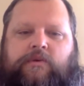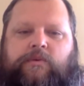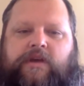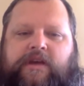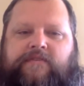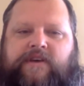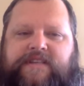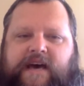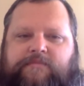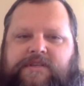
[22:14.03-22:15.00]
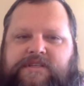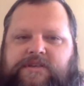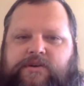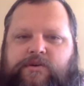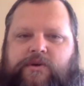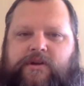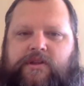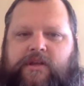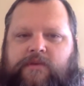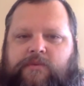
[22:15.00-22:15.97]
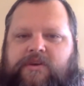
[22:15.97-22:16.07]
We've adapted so
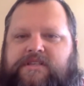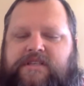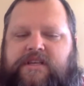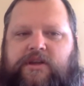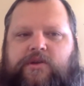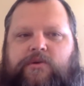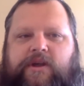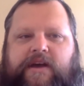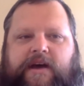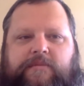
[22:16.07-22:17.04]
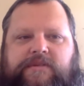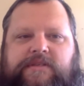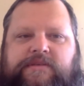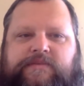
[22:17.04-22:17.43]
quickly and will continue to adapt.